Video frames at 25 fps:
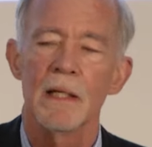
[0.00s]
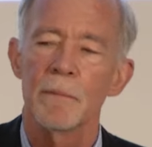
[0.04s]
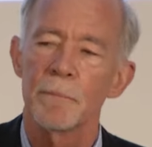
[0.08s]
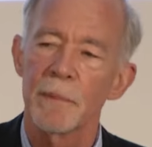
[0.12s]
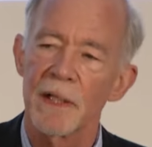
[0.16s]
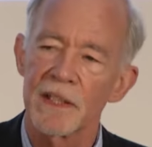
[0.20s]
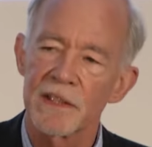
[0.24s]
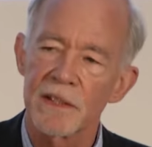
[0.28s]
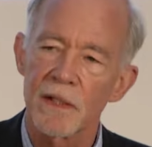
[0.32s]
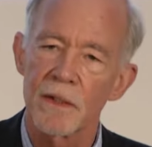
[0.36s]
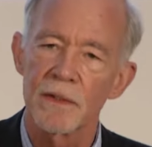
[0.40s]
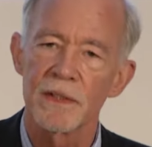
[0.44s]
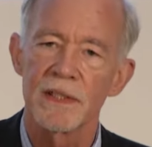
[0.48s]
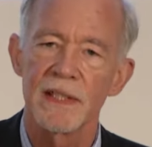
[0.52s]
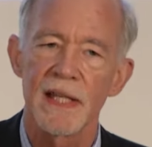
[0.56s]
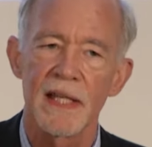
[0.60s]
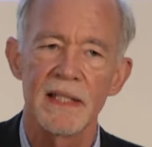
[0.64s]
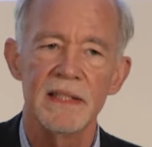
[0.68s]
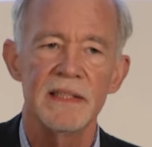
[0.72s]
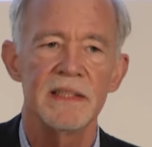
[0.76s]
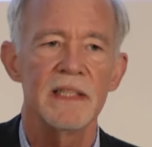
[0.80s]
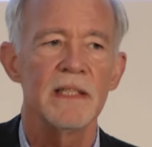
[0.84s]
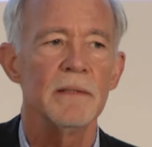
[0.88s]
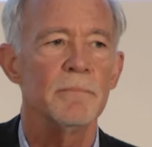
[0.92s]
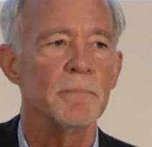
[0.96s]
But on
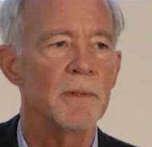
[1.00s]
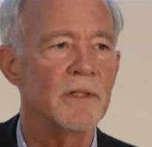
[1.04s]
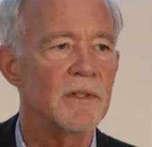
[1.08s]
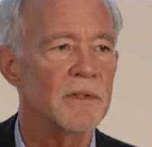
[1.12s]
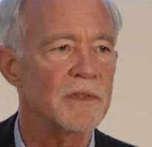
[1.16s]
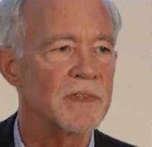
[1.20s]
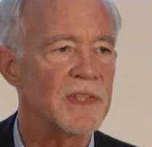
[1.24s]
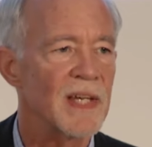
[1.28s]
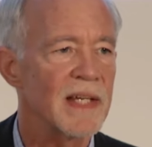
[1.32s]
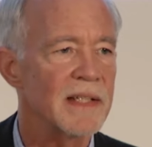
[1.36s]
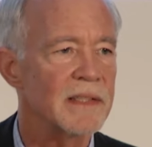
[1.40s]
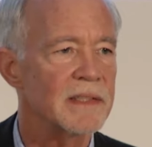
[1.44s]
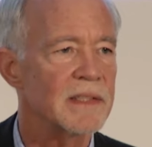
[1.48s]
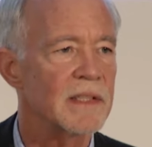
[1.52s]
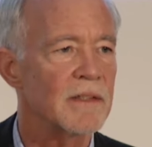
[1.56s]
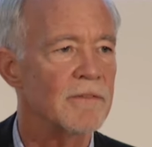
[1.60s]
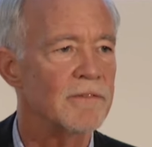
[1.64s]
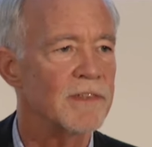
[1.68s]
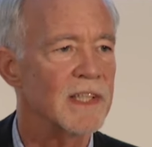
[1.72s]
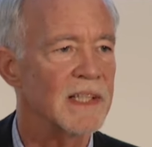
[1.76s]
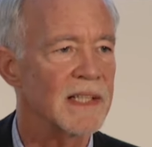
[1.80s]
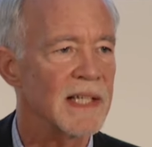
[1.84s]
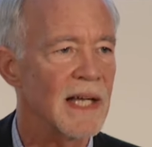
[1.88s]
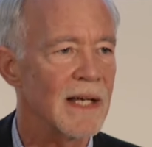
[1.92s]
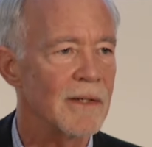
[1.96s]
ninety percent
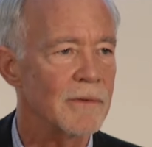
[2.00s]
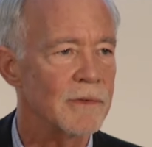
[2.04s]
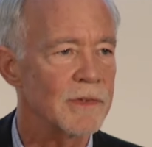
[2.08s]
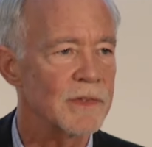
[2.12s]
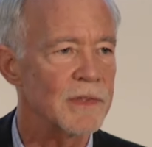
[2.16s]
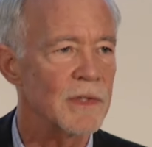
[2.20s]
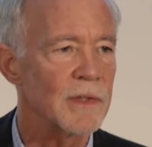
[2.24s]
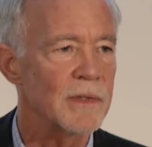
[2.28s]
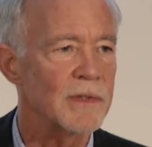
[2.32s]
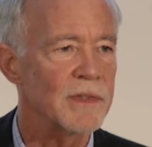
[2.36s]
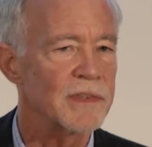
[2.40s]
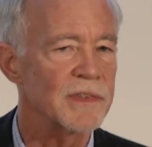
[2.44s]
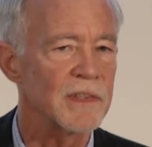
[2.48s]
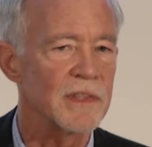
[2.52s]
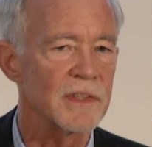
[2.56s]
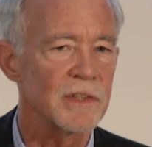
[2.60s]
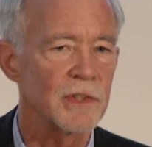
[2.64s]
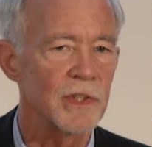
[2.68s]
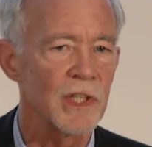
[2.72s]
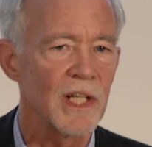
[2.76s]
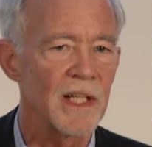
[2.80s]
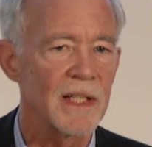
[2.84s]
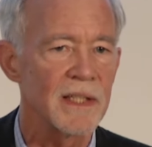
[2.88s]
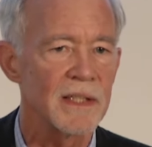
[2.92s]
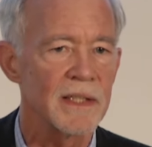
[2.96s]
of the Council's
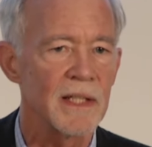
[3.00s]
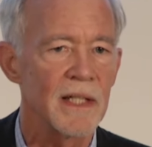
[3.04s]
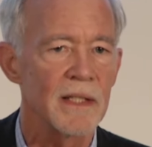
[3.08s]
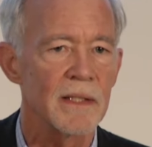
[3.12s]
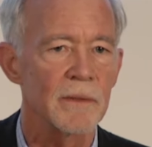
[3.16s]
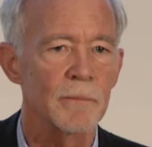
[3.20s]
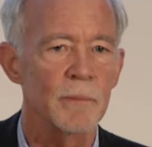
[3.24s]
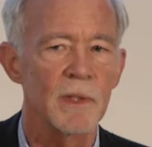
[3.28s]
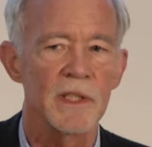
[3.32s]
agenda,